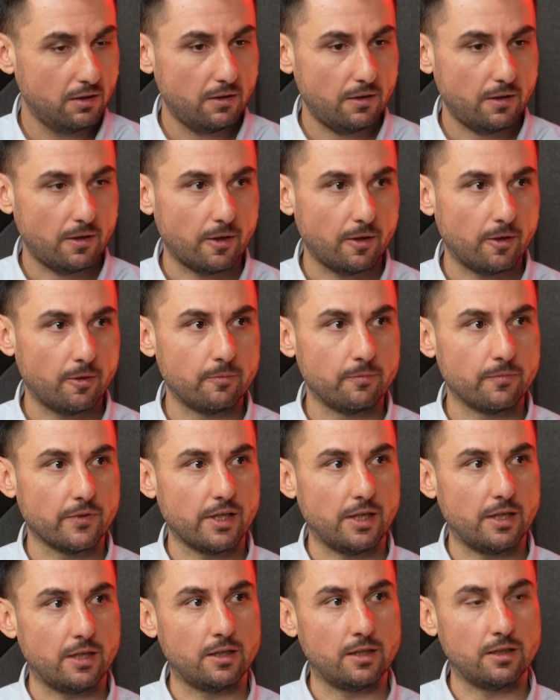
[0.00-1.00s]

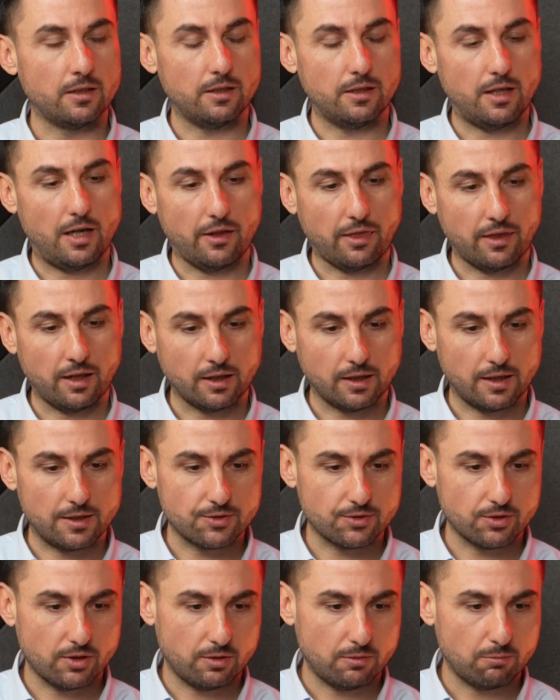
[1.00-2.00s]
And I think,
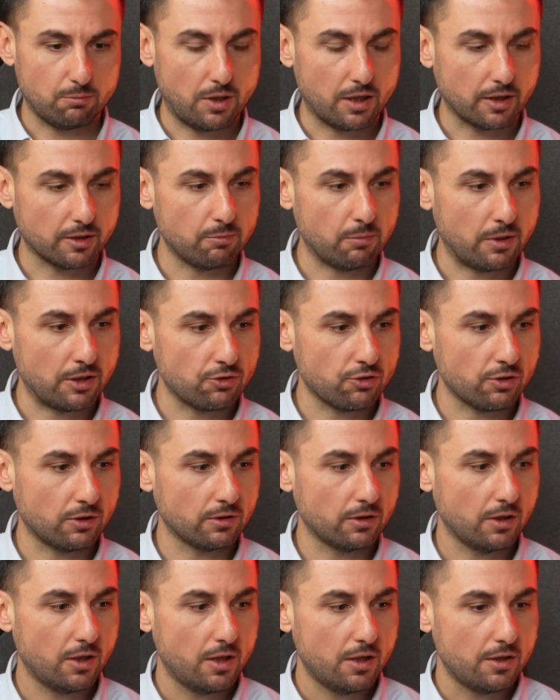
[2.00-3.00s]
as Mark mentioned,